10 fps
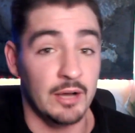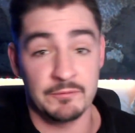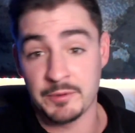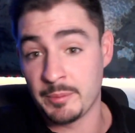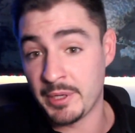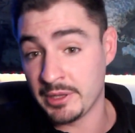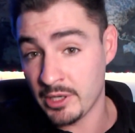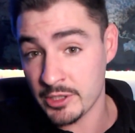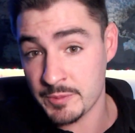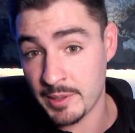from a
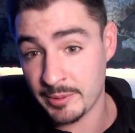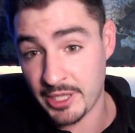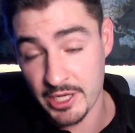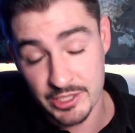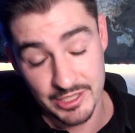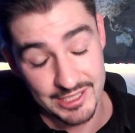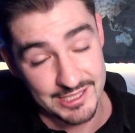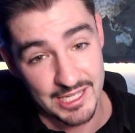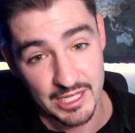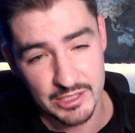large publication is
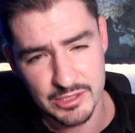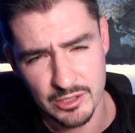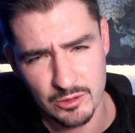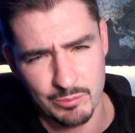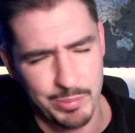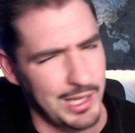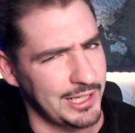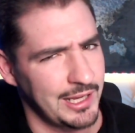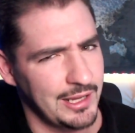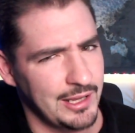saying so,
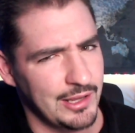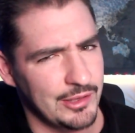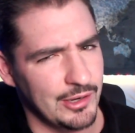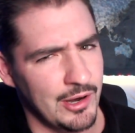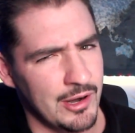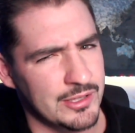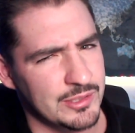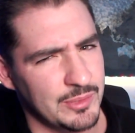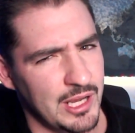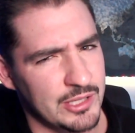but there are
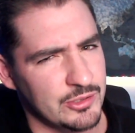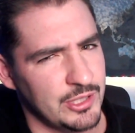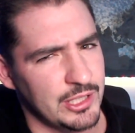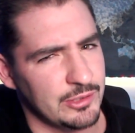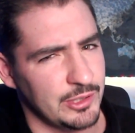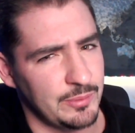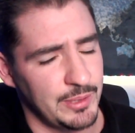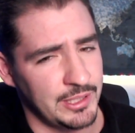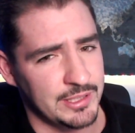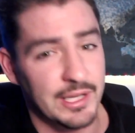some contradictory
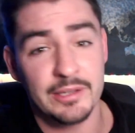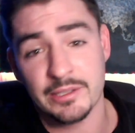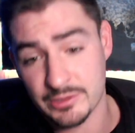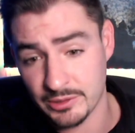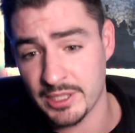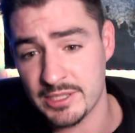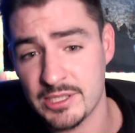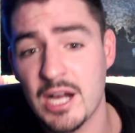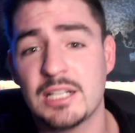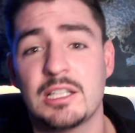opinions out there. So let's
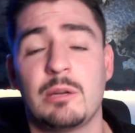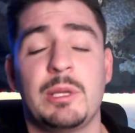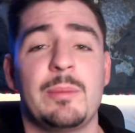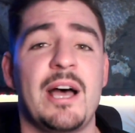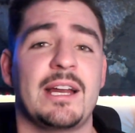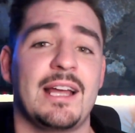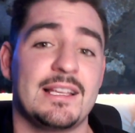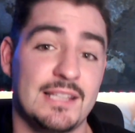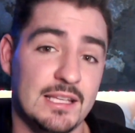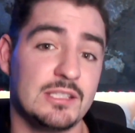talk a little bit about it,
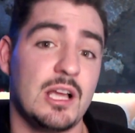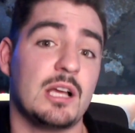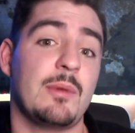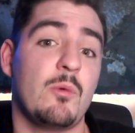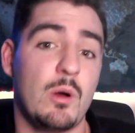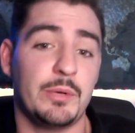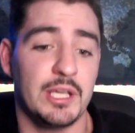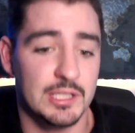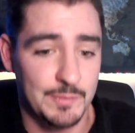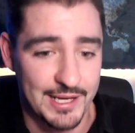guys. Let's talk about what we
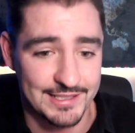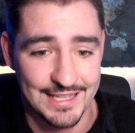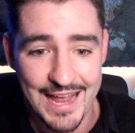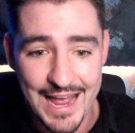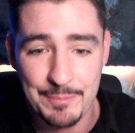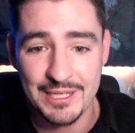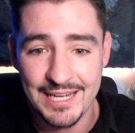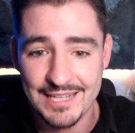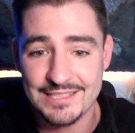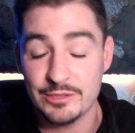expect to happen
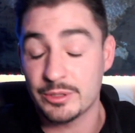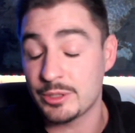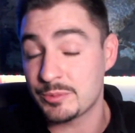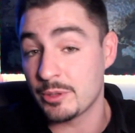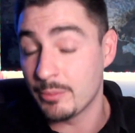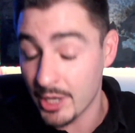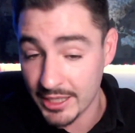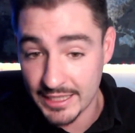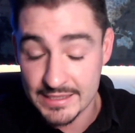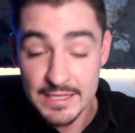next year in the crypto
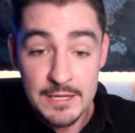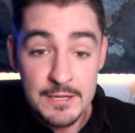markets.